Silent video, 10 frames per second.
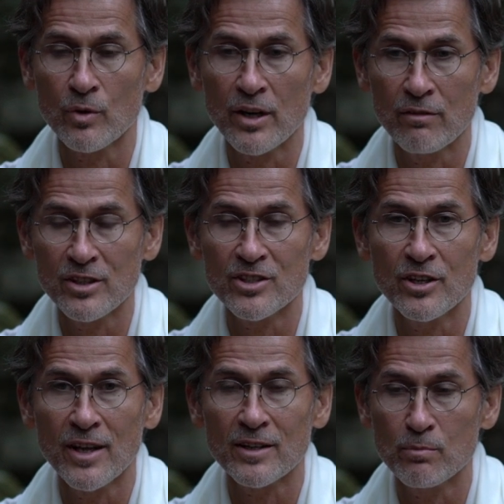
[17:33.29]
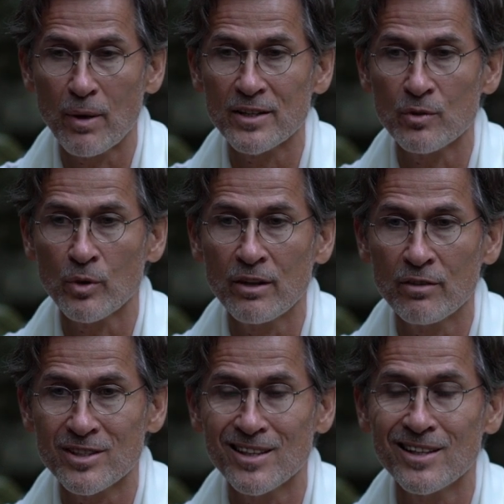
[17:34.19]
whatever is the next body, whatever
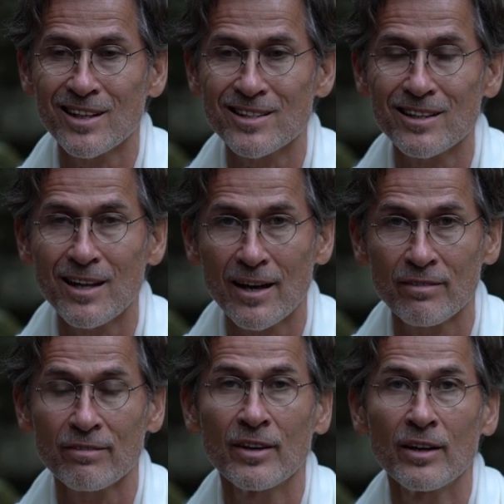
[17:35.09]
is the next life,